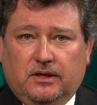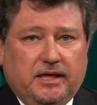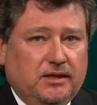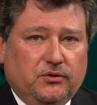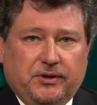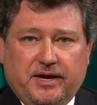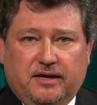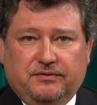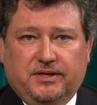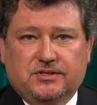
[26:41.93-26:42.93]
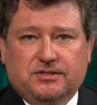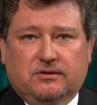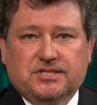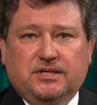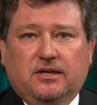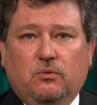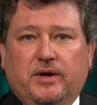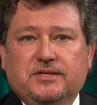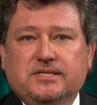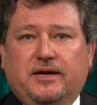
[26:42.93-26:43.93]
E-learning advocates are seeking
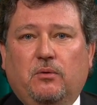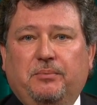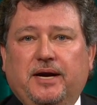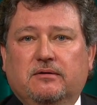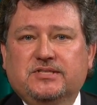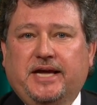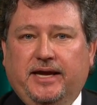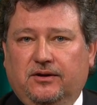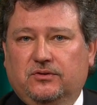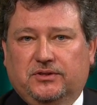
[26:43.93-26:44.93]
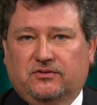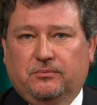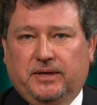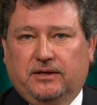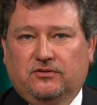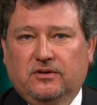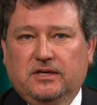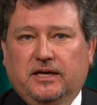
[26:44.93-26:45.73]
ways to help parents handle these demands,